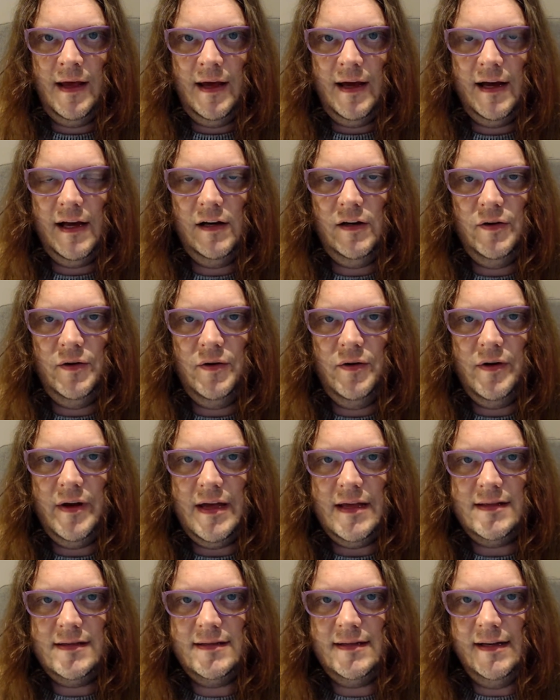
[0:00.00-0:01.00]
Hello,
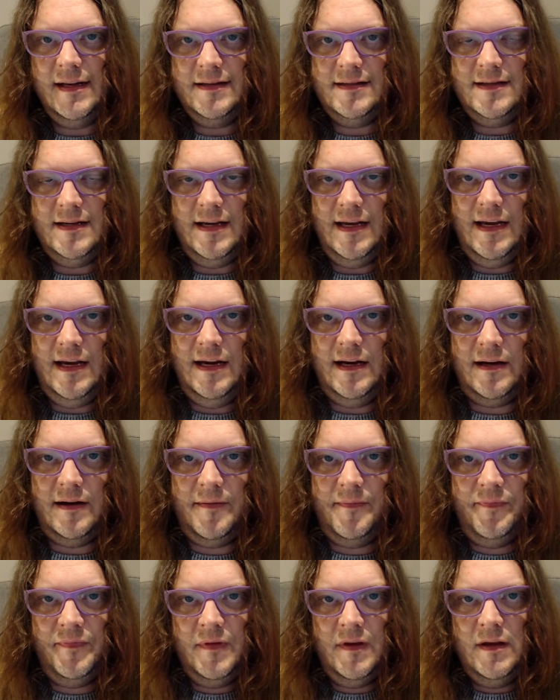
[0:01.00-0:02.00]
it's Leslie here.
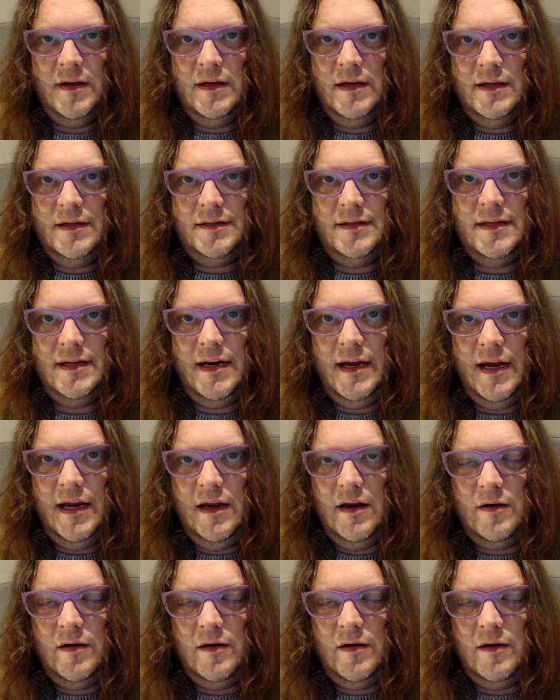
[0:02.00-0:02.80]
Today